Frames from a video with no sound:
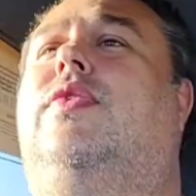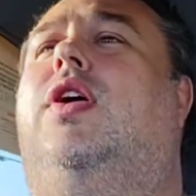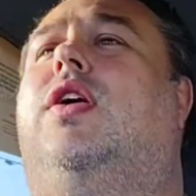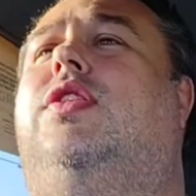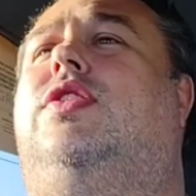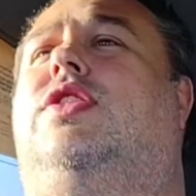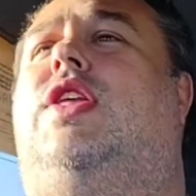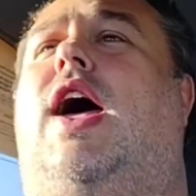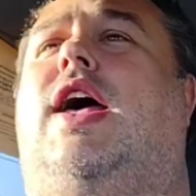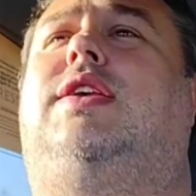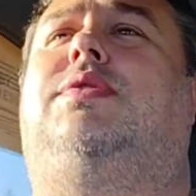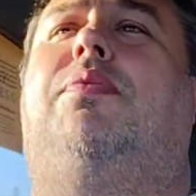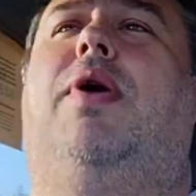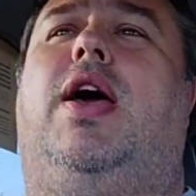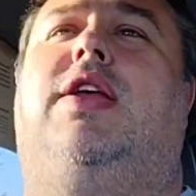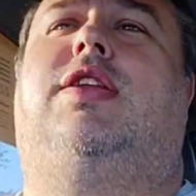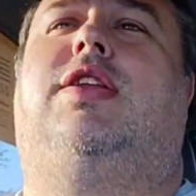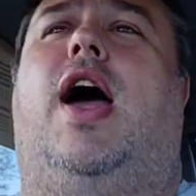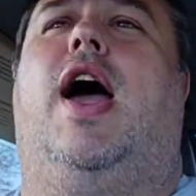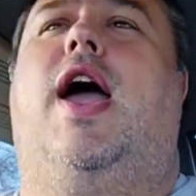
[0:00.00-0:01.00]
Does my
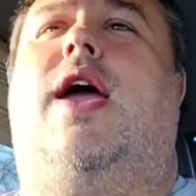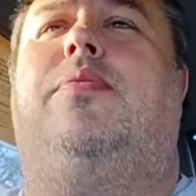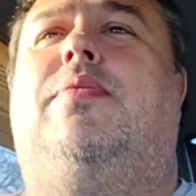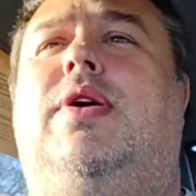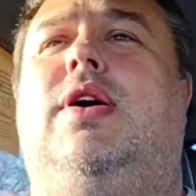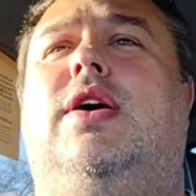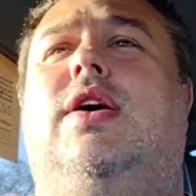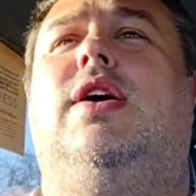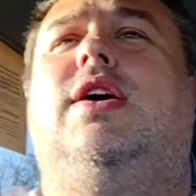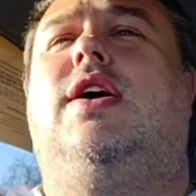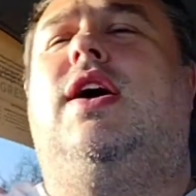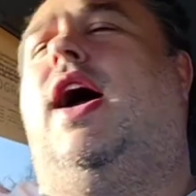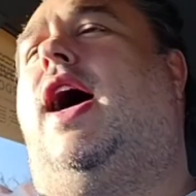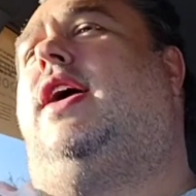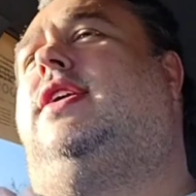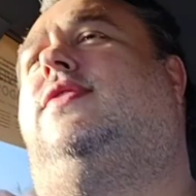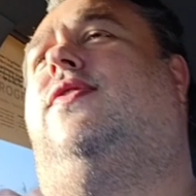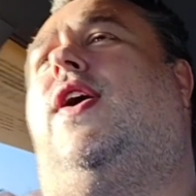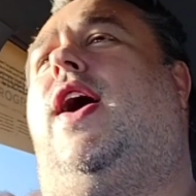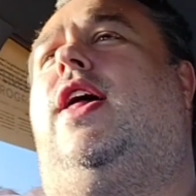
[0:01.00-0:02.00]
time
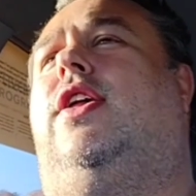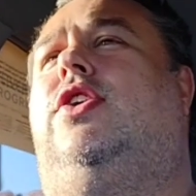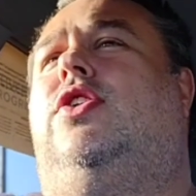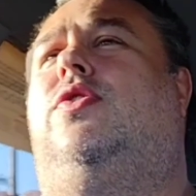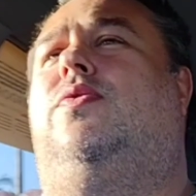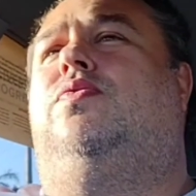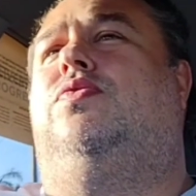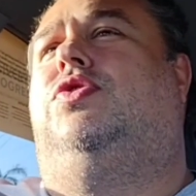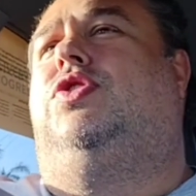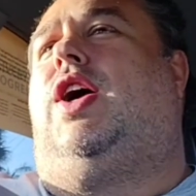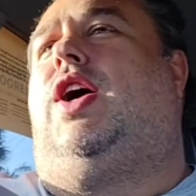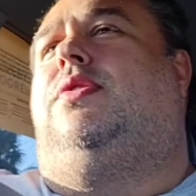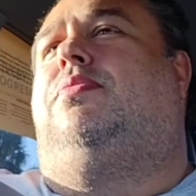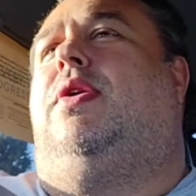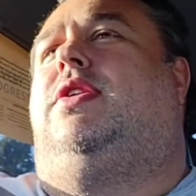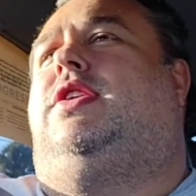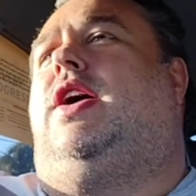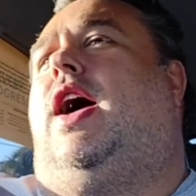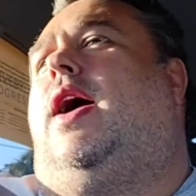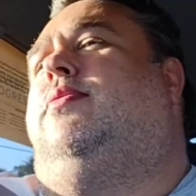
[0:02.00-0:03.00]
has value? Does my
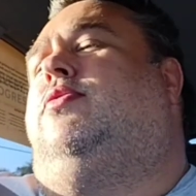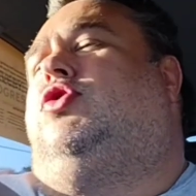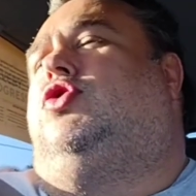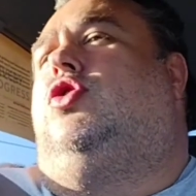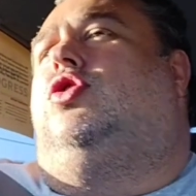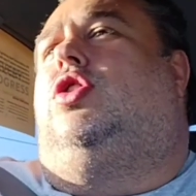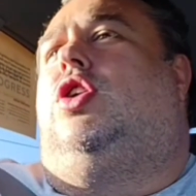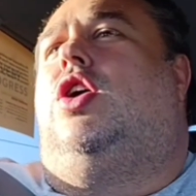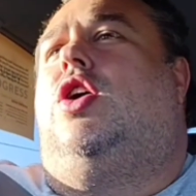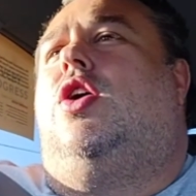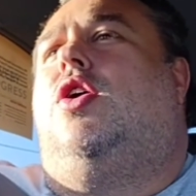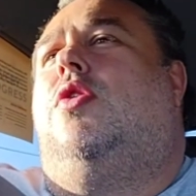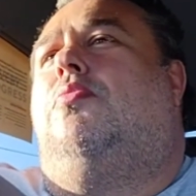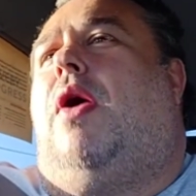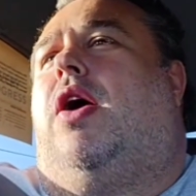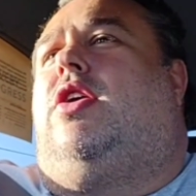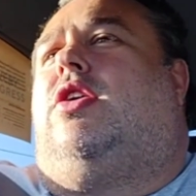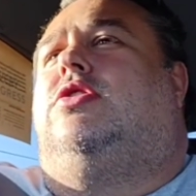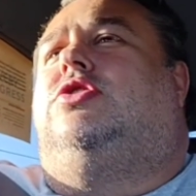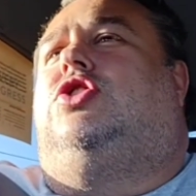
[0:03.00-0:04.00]
time my
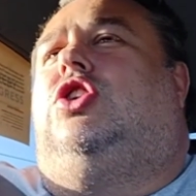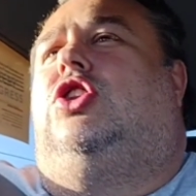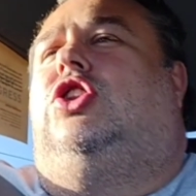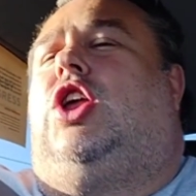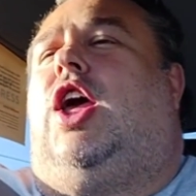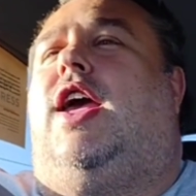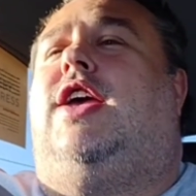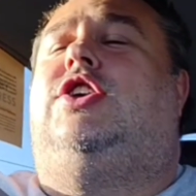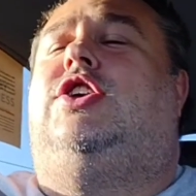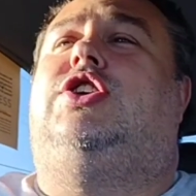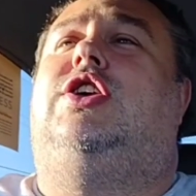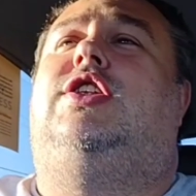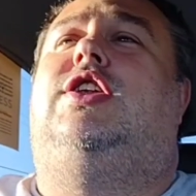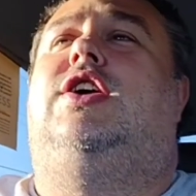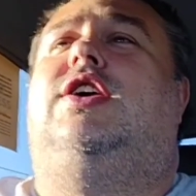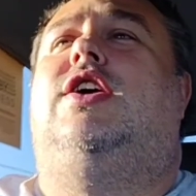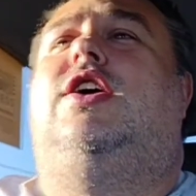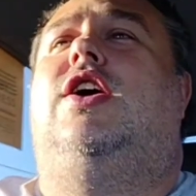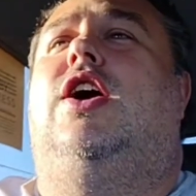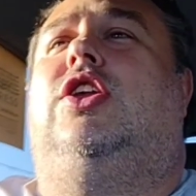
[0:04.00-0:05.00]
consultation,
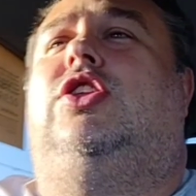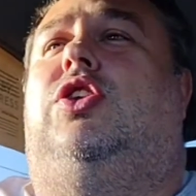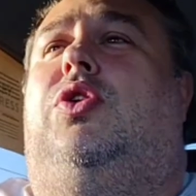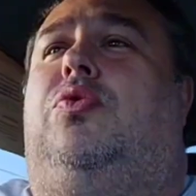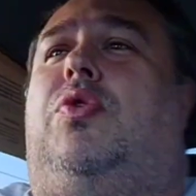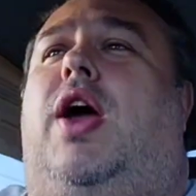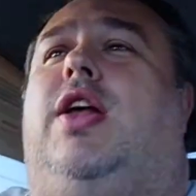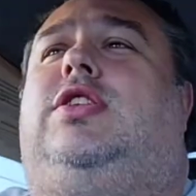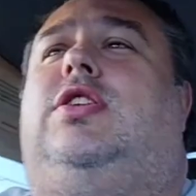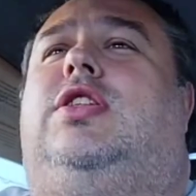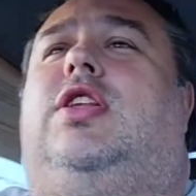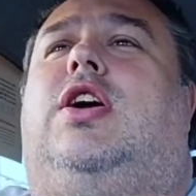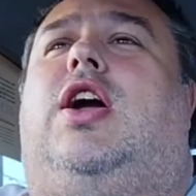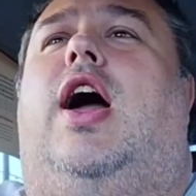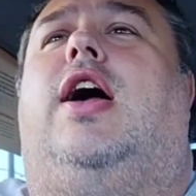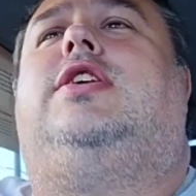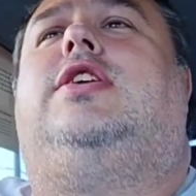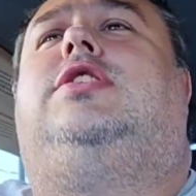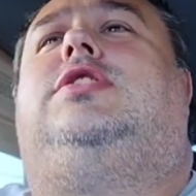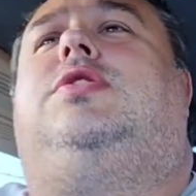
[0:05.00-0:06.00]
directing the customer